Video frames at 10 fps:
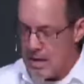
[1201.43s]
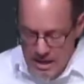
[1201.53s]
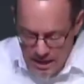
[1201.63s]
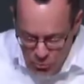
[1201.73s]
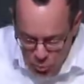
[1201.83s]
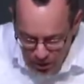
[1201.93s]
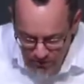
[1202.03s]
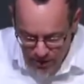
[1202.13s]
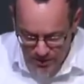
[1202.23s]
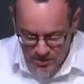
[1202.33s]
each one of
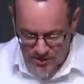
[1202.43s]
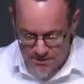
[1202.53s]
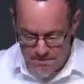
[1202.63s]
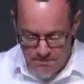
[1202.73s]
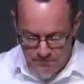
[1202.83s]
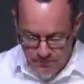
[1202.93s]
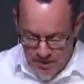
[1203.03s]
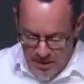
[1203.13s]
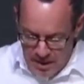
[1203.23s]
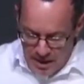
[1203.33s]
us
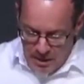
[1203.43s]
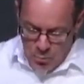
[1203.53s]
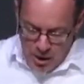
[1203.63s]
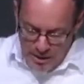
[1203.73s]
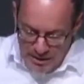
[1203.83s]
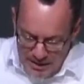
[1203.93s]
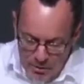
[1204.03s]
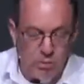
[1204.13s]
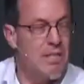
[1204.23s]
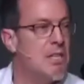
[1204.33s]
when
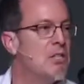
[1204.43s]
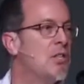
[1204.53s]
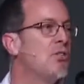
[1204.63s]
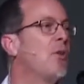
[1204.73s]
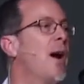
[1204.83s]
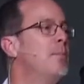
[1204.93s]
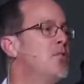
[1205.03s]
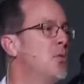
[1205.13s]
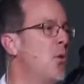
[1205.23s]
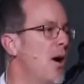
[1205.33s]
guilt is ascribed
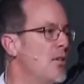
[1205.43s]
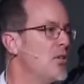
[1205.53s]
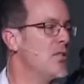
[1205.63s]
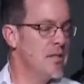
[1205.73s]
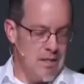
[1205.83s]
to us.